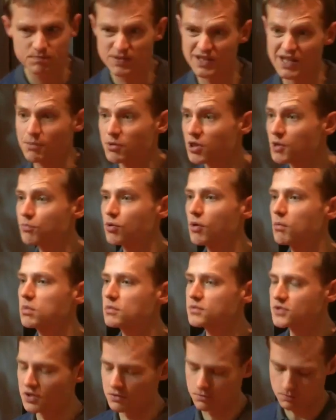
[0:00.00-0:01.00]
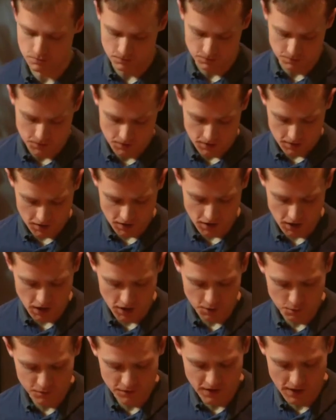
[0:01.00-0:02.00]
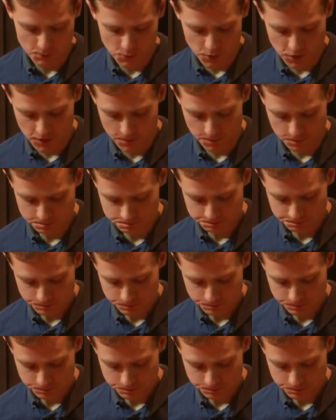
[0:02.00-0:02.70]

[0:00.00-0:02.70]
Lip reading: some of the problems that we've had with them.